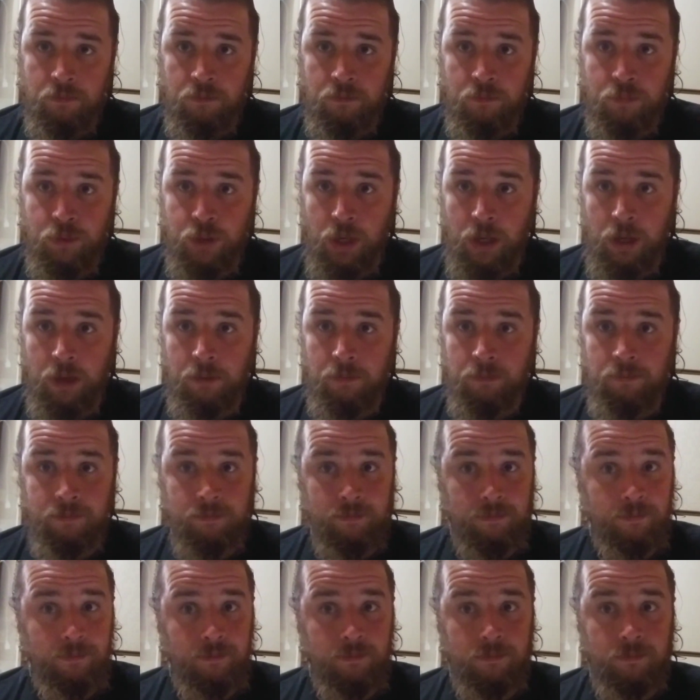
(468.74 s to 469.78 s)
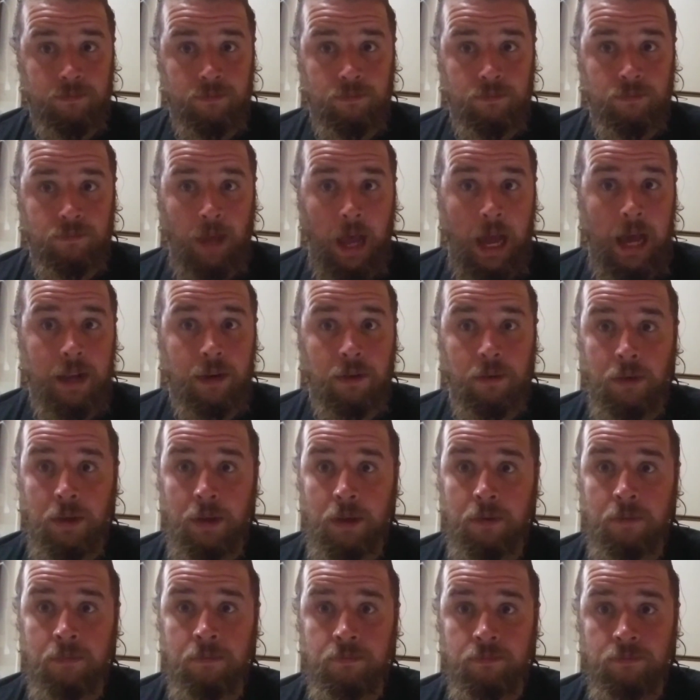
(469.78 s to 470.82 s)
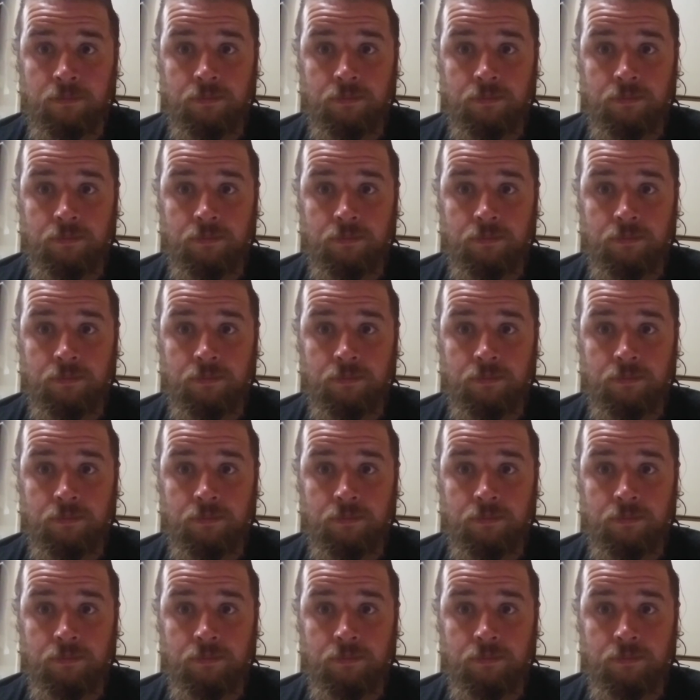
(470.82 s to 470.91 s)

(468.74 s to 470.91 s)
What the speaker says: So, I don't know.